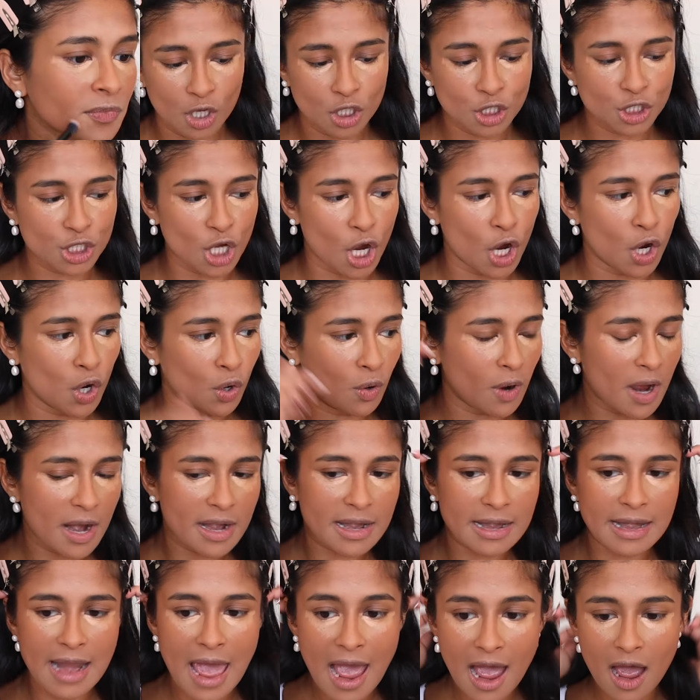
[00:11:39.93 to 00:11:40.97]
So
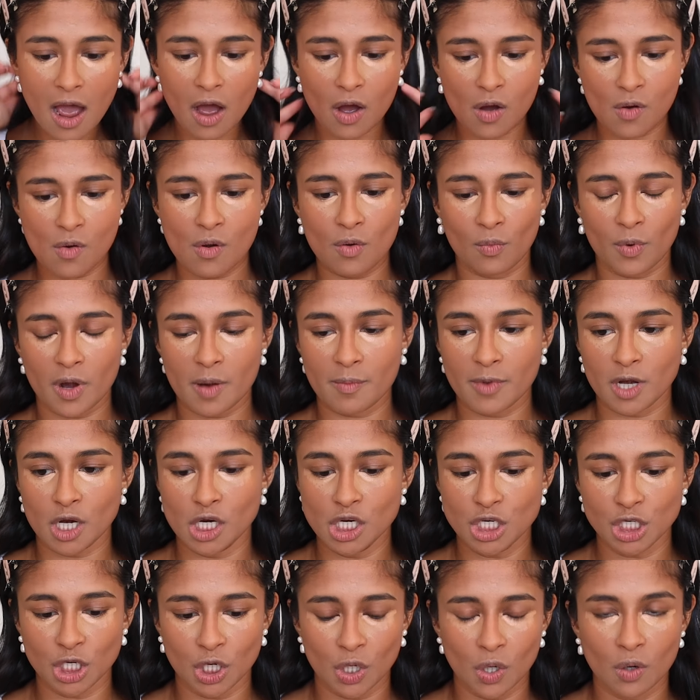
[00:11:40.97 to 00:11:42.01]
now what I'm gonna
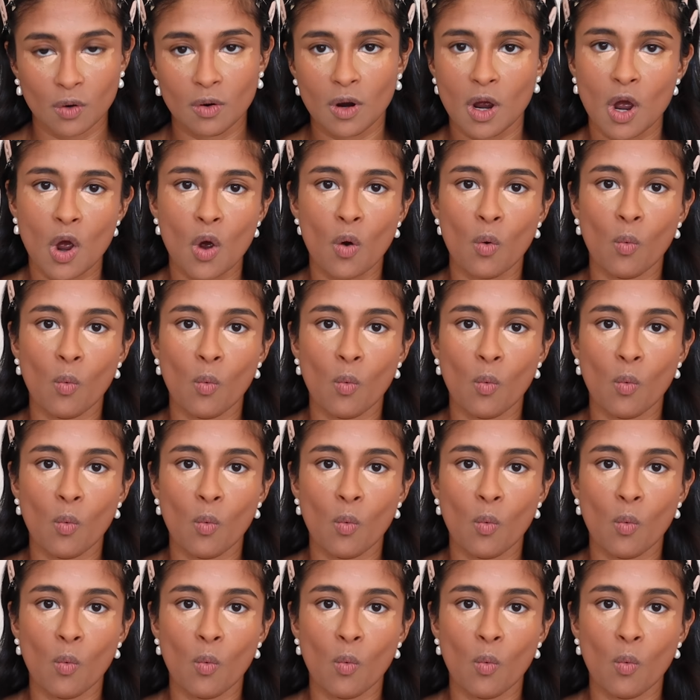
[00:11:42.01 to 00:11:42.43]
do